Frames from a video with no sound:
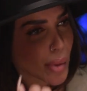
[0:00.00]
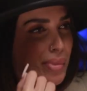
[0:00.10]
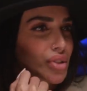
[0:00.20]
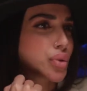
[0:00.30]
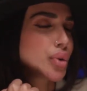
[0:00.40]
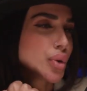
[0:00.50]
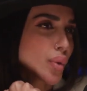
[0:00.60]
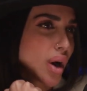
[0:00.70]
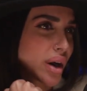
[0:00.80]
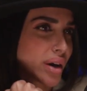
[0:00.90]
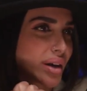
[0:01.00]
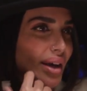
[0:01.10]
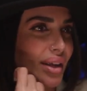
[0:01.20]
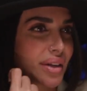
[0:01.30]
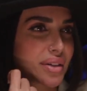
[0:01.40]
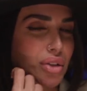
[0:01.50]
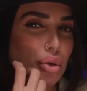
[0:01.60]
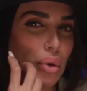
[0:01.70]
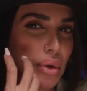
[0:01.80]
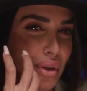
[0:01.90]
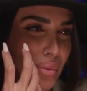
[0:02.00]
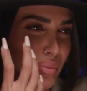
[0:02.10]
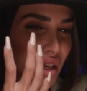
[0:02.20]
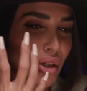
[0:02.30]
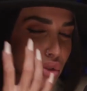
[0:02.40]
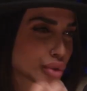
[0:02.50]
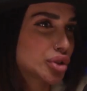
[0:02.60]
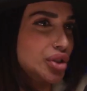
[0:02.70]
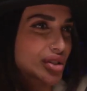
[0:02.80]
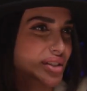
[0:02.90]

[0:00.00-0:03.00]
up as who you are, and you're being true to